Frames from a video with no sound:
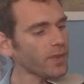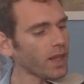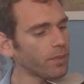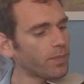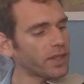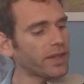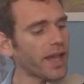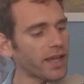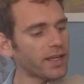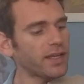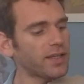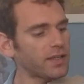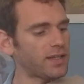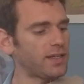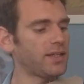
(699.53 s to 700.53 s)
But that
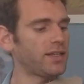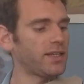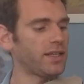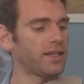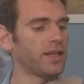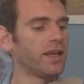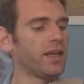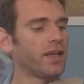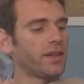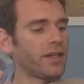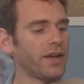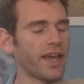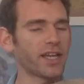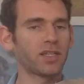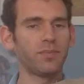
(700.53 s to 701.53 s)
is indeed the
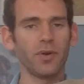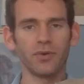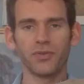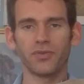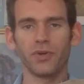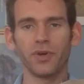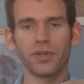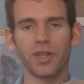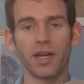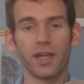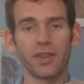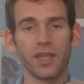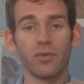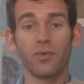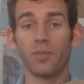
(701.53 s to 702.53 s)
next bow stroke that I
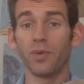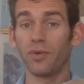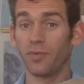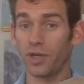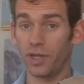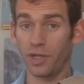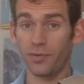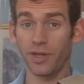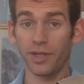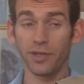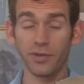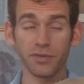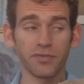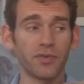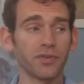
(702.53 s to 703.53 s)
think will be really, really
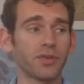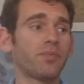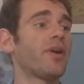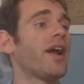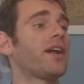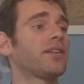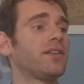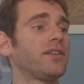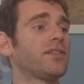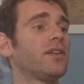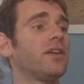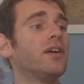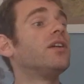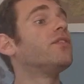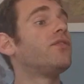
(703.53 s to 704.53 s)
useful to practice
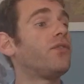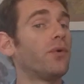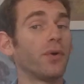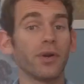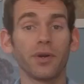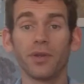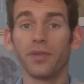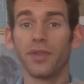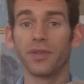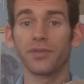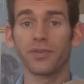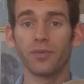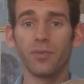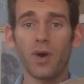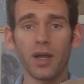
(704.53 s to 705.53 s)
for
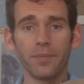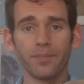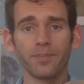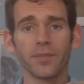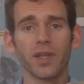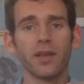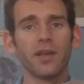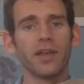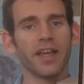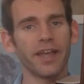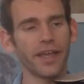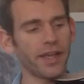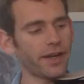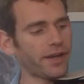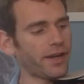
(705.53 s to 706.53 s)
this one.
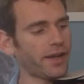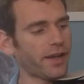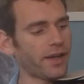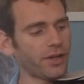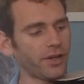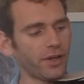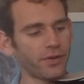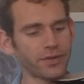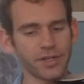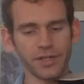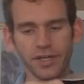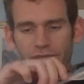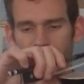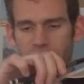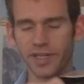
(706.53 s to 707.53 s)
And, it's a
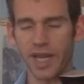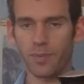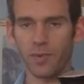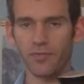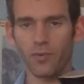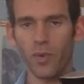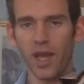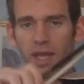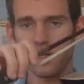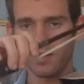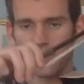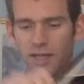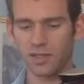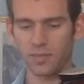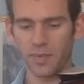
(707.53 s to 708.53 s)
different type of weight
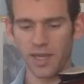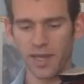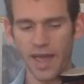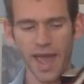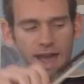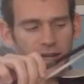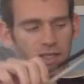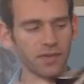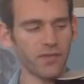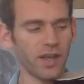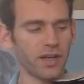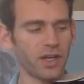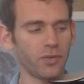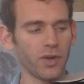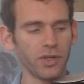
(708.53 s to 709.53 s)
that's being
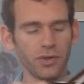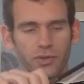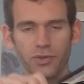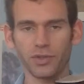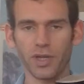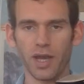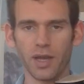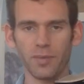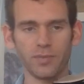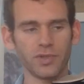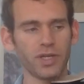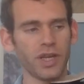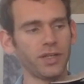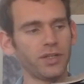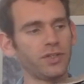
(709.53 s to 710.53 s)
activated when you
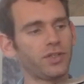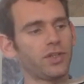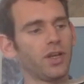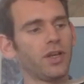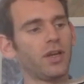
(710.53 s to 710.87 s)
change